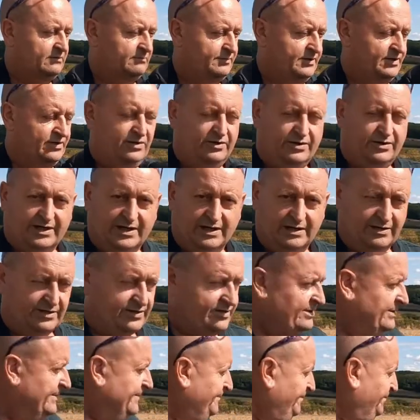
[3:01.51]
binoculars
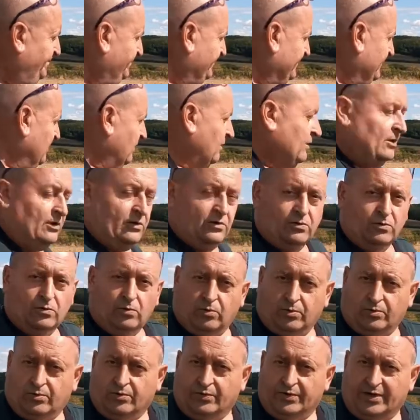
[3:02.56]
or
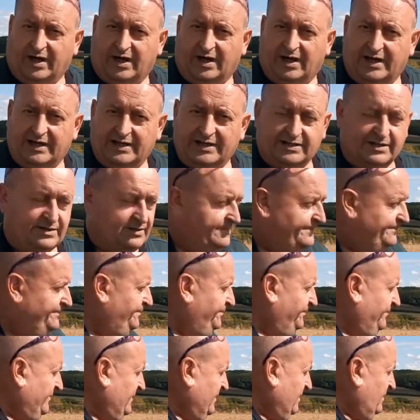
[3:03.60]
good eyes.
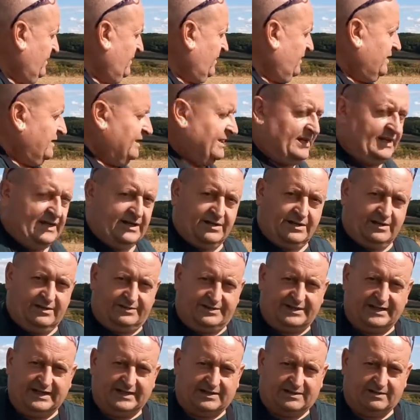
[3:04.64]
You need a
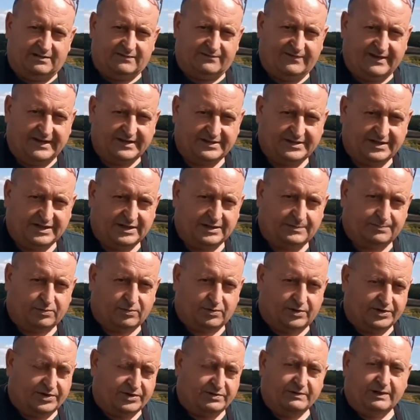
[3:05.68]
decent vantage
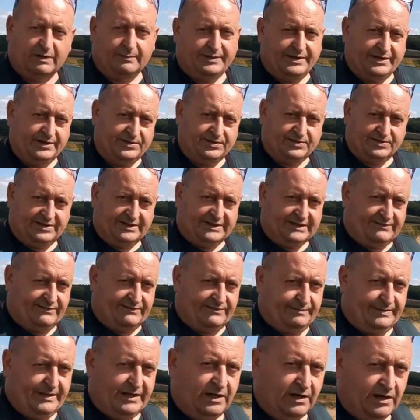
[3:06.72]
point as well, but it doesn't have to
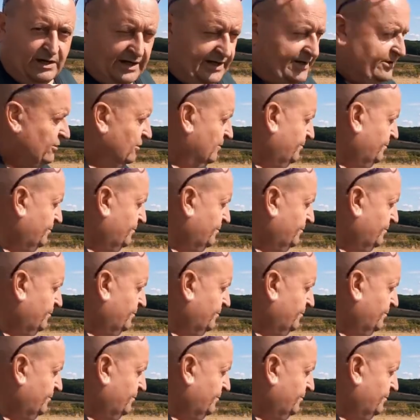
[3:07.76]
be high up